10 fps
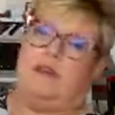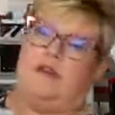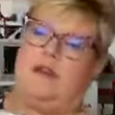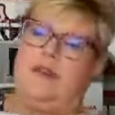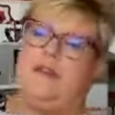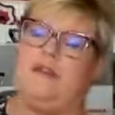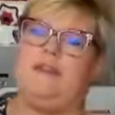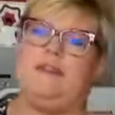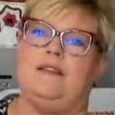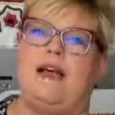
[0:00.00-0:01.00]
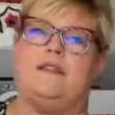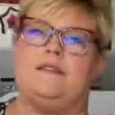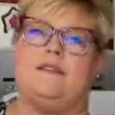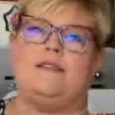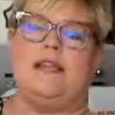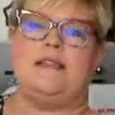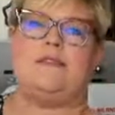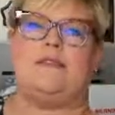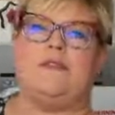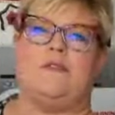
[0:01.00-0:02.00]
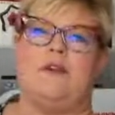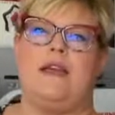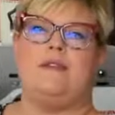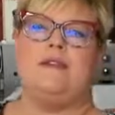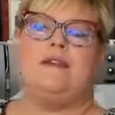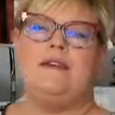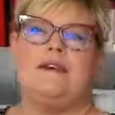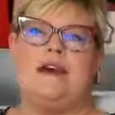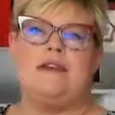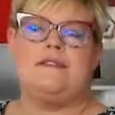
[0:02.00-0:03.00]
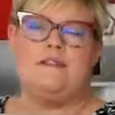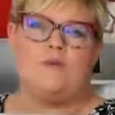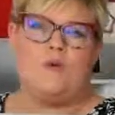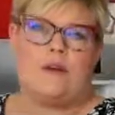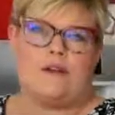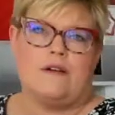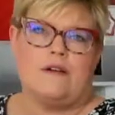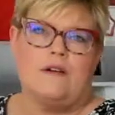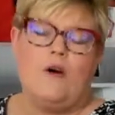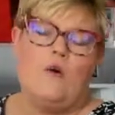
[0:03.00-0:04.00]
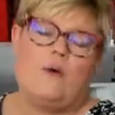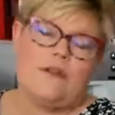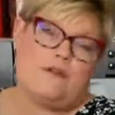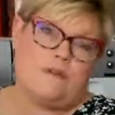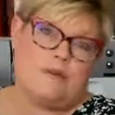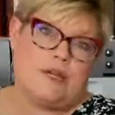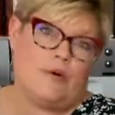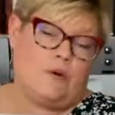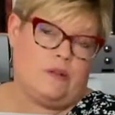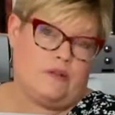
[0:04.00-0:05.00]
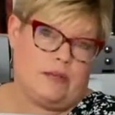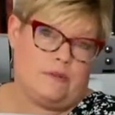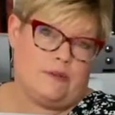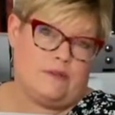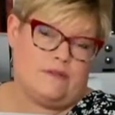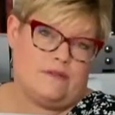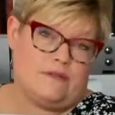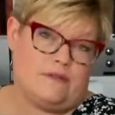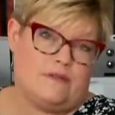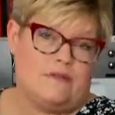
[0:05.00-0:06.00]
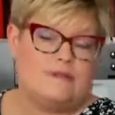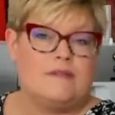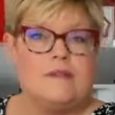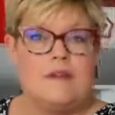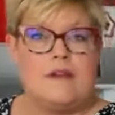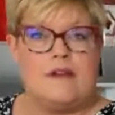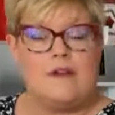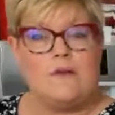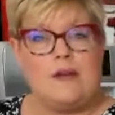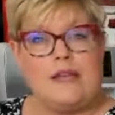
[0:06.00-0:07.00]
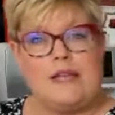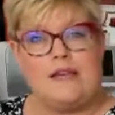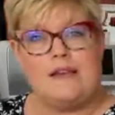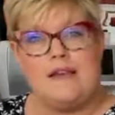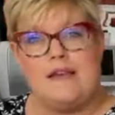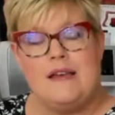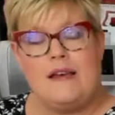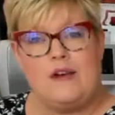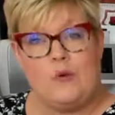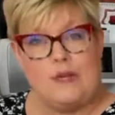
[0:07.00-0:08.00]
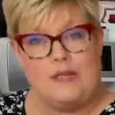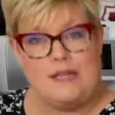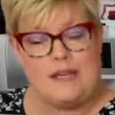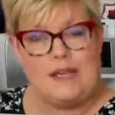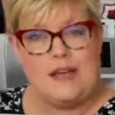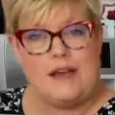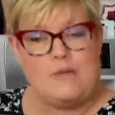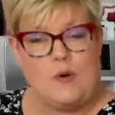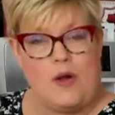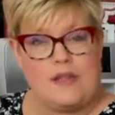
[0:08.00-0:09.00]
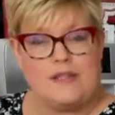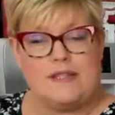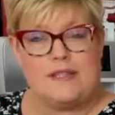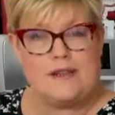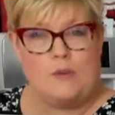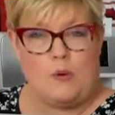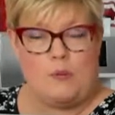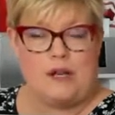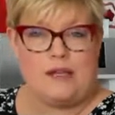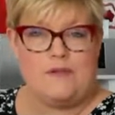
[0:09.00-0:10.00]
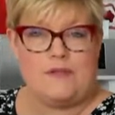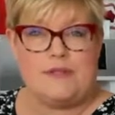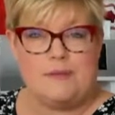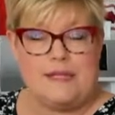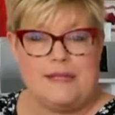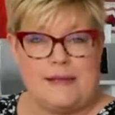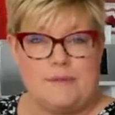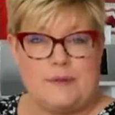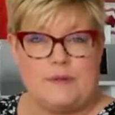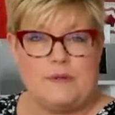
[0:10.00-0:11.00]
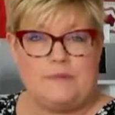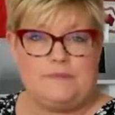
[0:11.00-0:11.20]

And this allows us then to create custom work, whether it would be quilt labels, creating quilting on a project. In a moment I'll give you some examples,